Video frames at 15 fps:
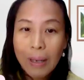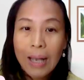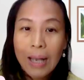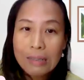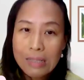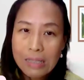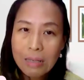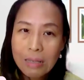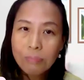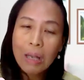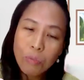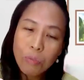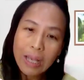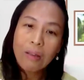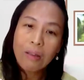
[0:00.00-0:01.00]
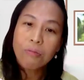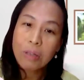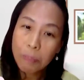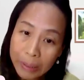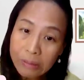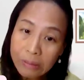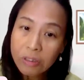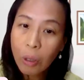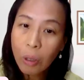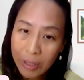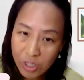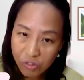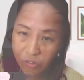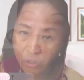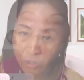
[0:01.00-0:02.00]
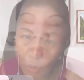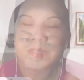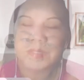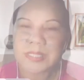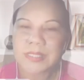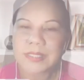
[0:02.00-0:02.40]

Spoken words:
but at the same time, we can rebuild your breast for you.